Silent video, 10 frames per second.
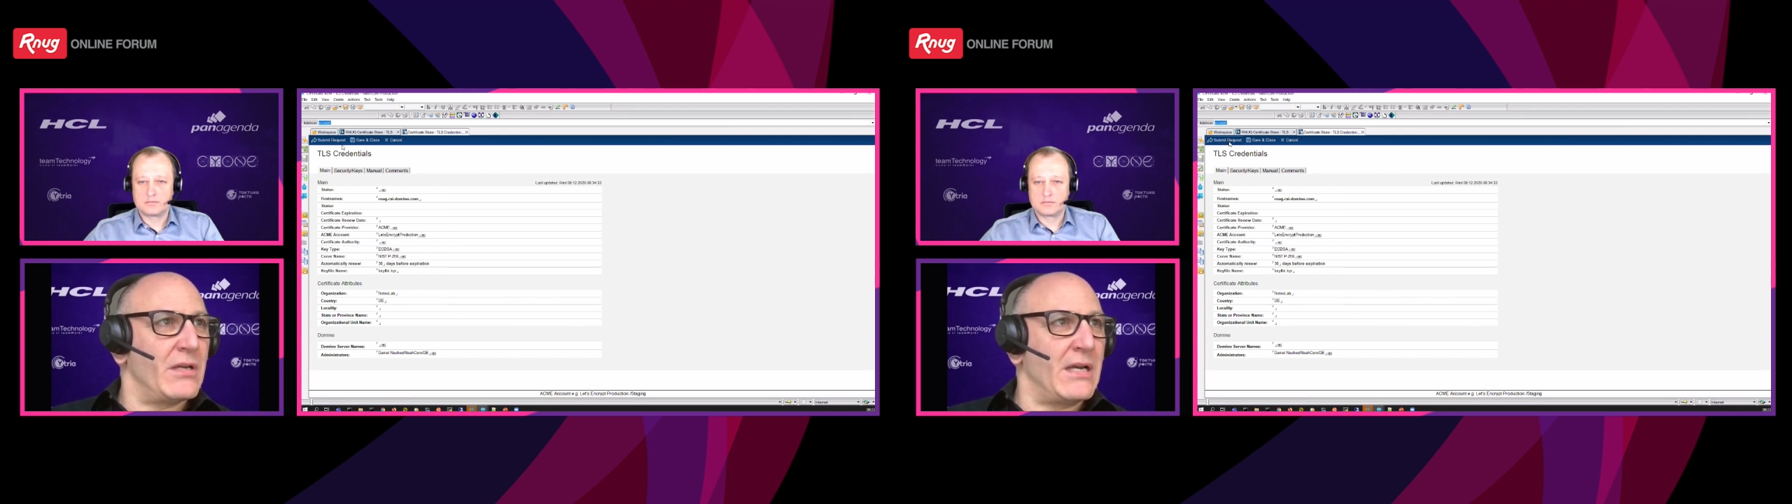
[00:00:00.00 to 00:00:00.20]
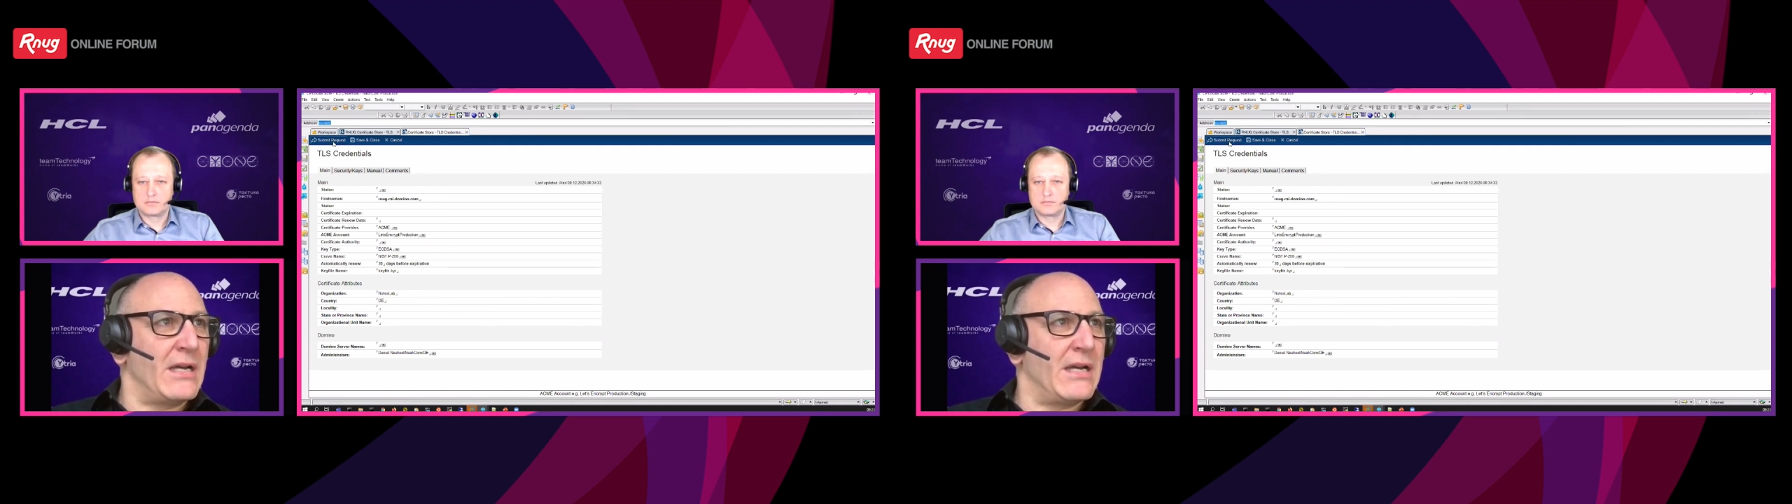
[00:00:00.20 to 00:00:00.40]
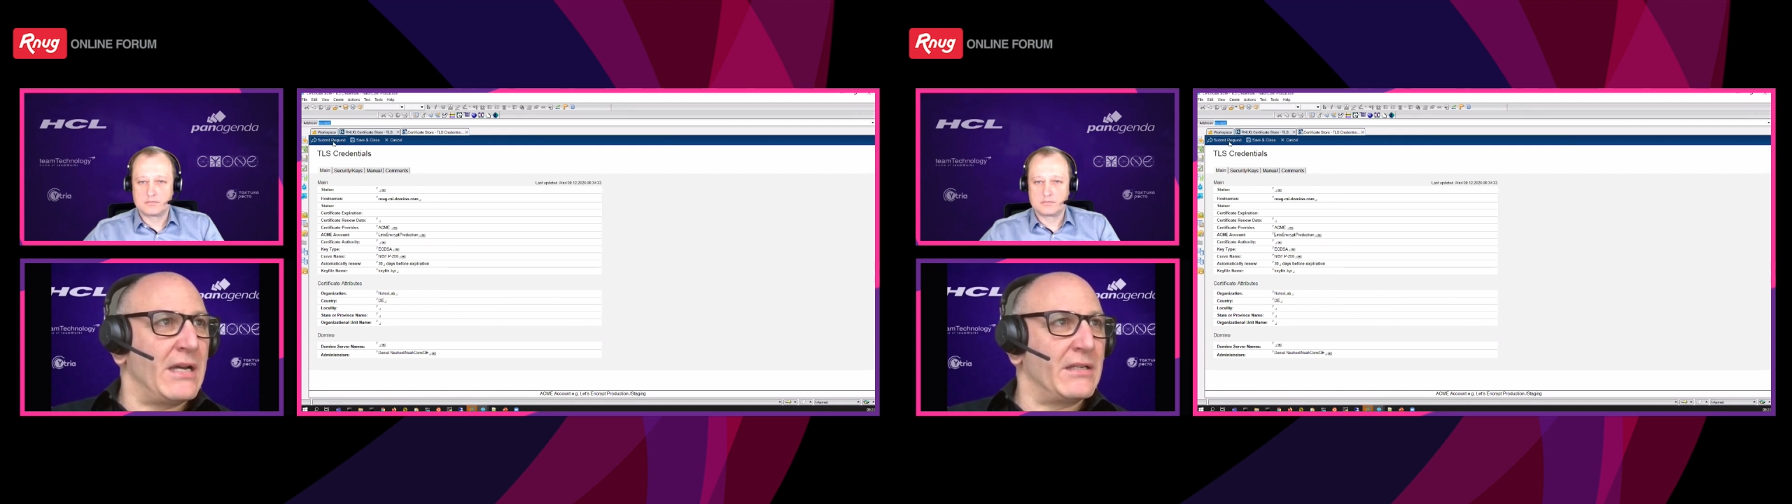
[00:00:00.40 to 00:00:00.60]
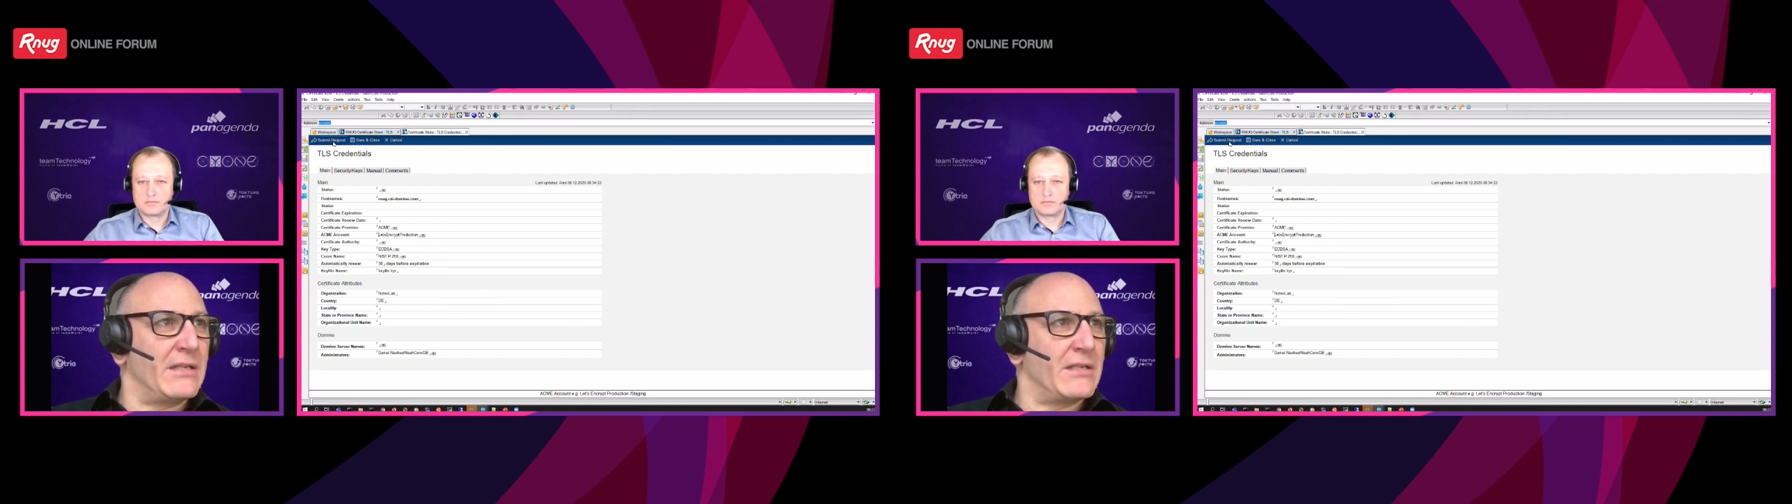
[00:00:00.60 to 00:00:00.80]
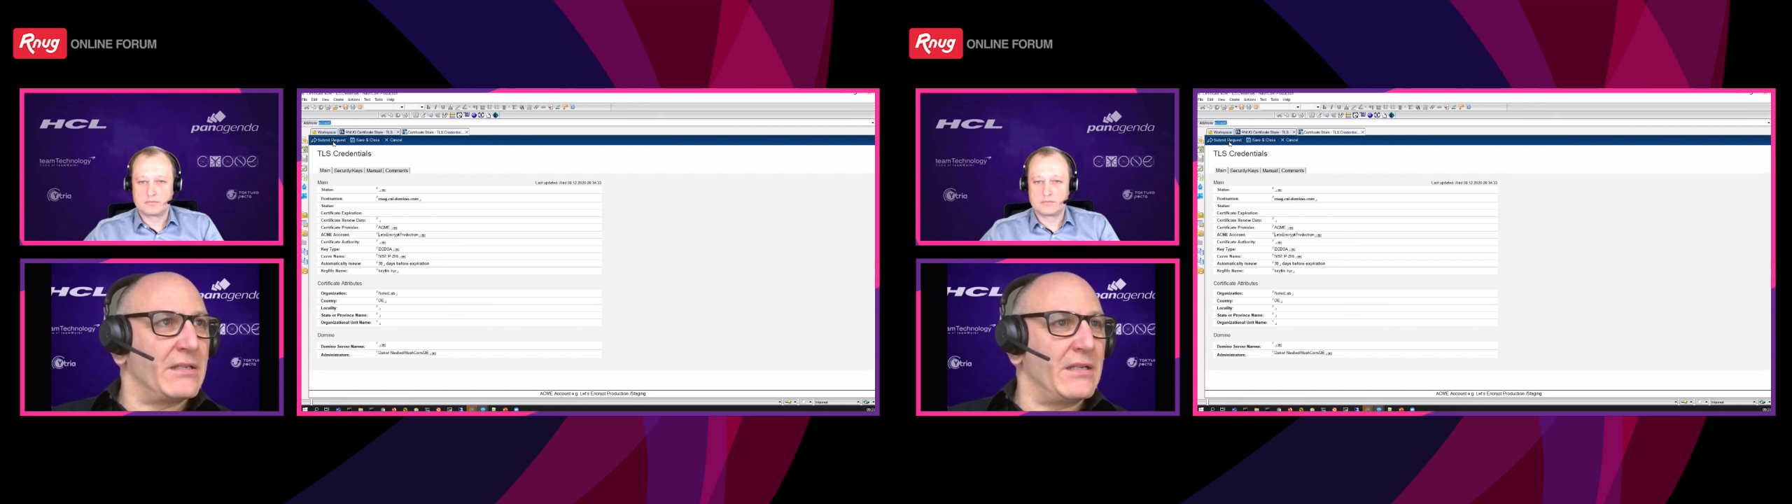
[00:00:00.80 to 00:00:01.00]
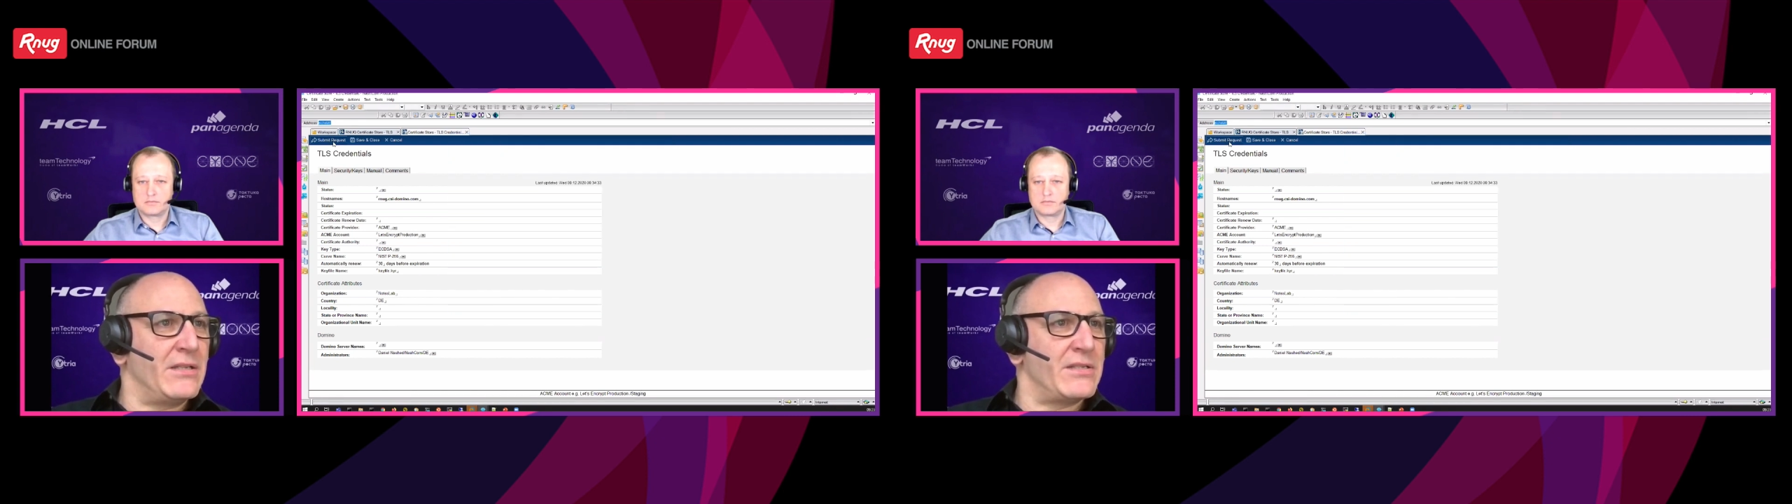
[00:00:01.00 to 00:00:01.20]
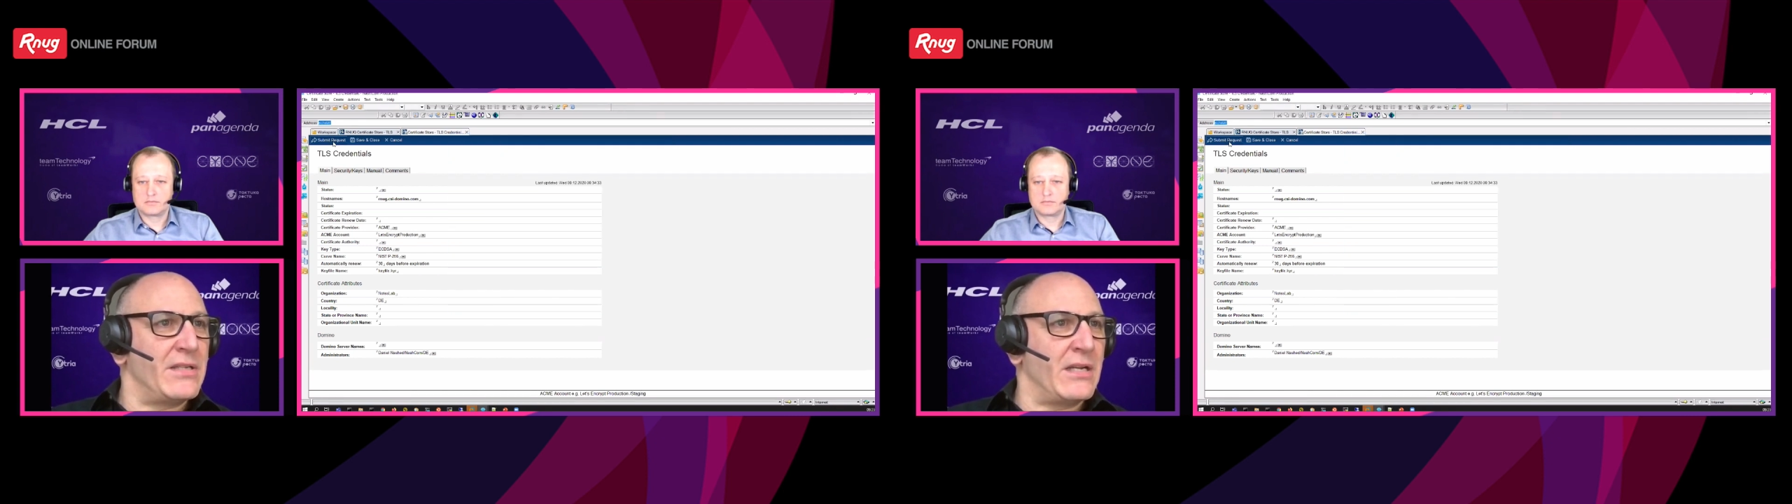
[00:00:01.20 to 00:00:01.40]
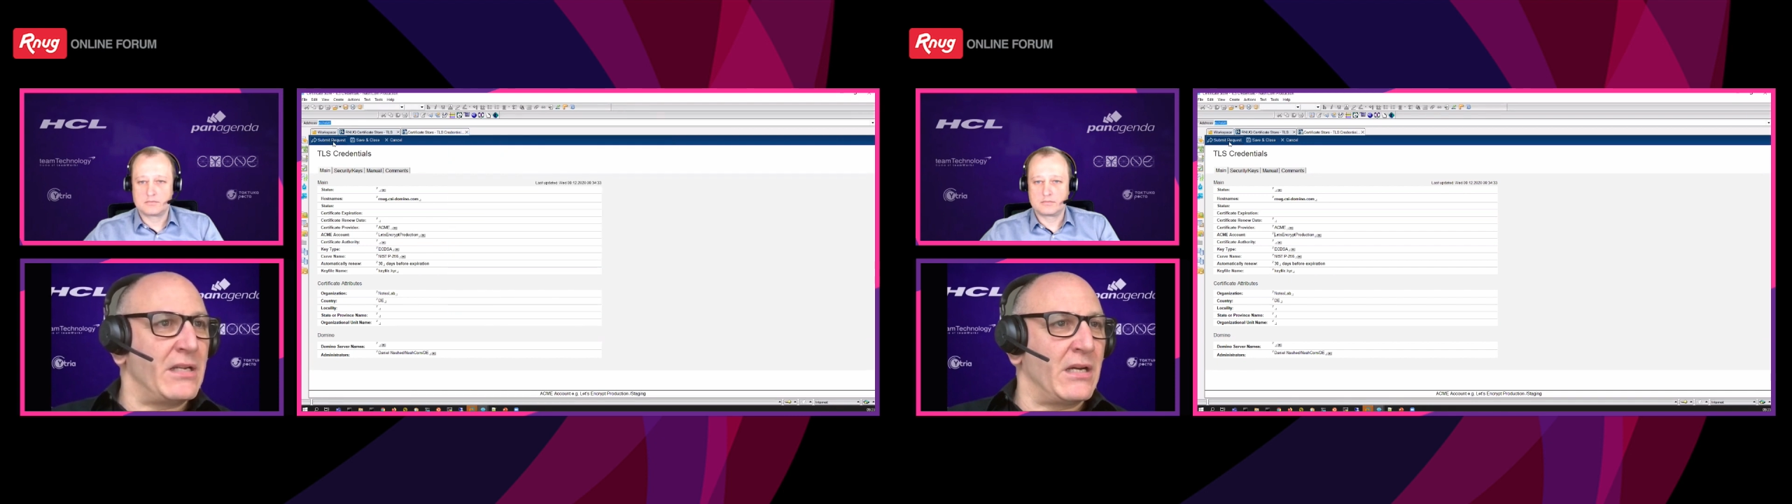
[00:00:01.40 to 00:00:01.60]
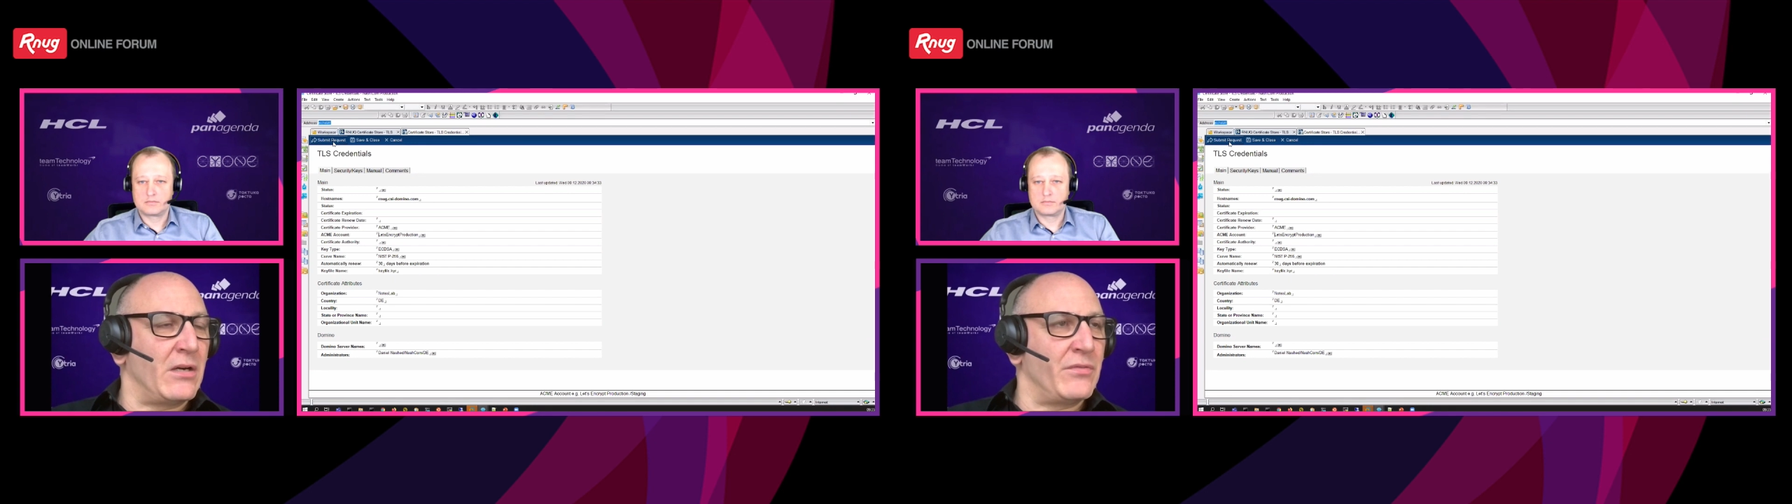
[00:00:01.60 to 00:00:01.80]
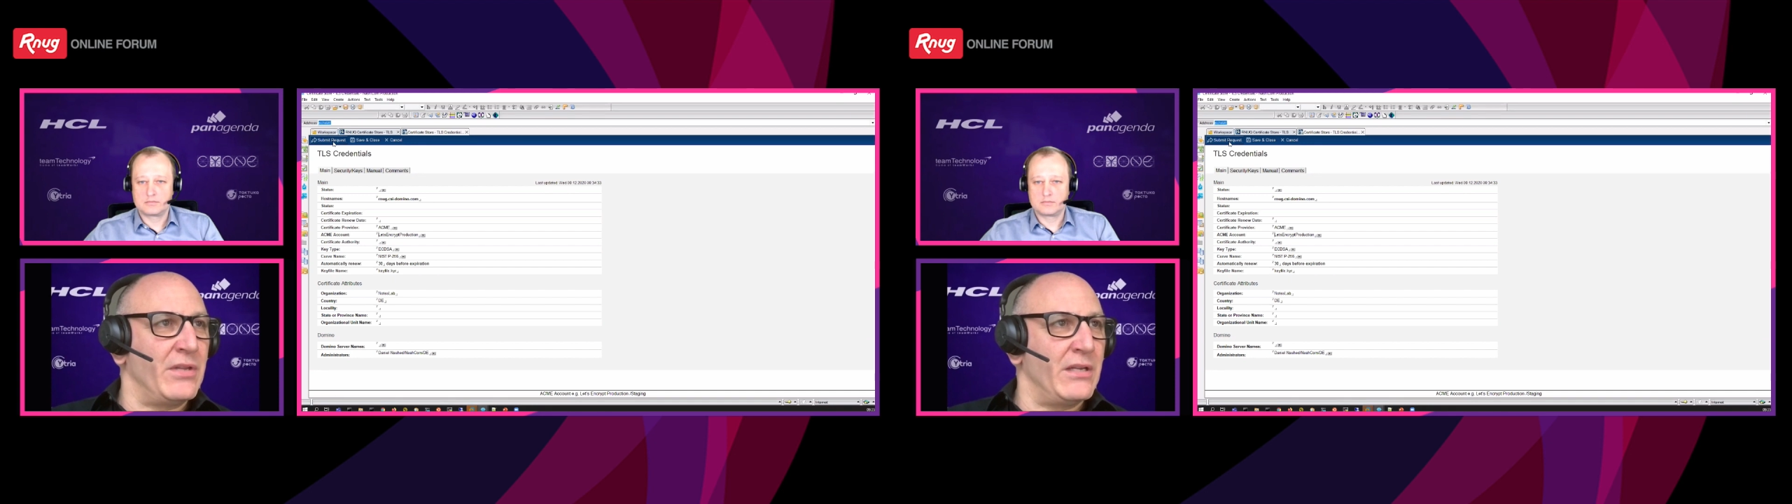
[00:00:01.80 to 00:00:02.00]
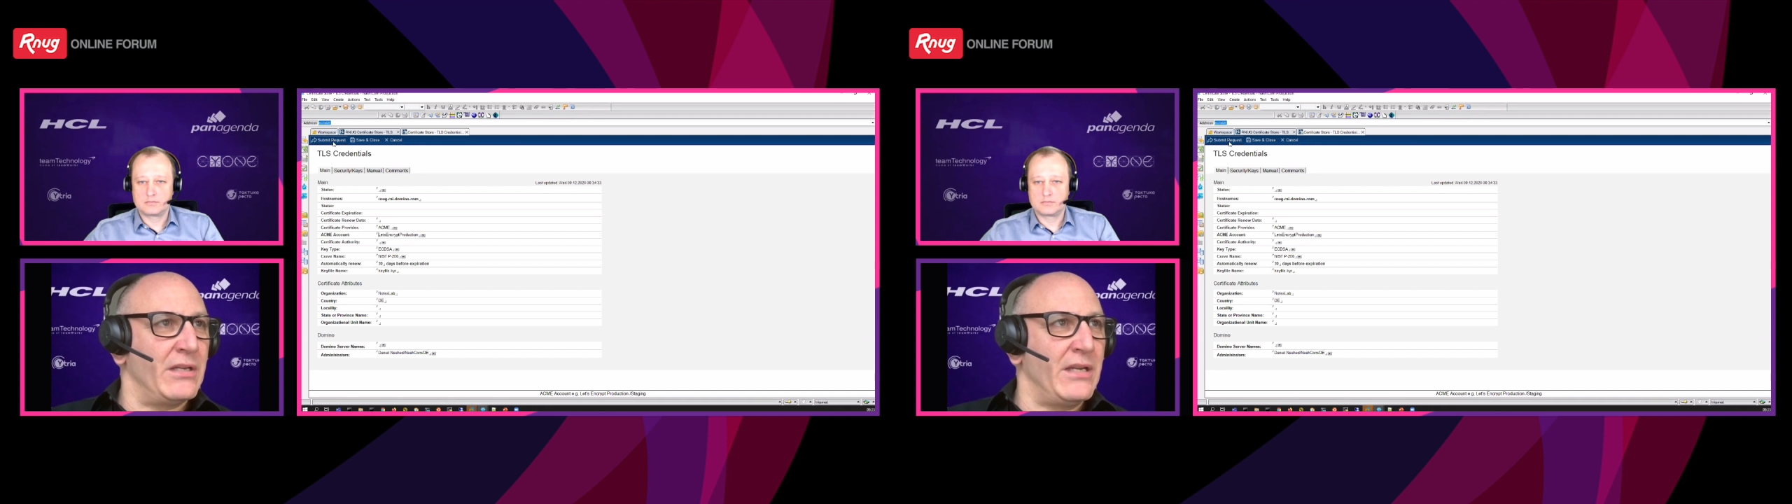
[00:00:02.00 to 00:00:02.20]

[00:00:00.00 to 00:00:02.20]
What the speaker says: and instead of the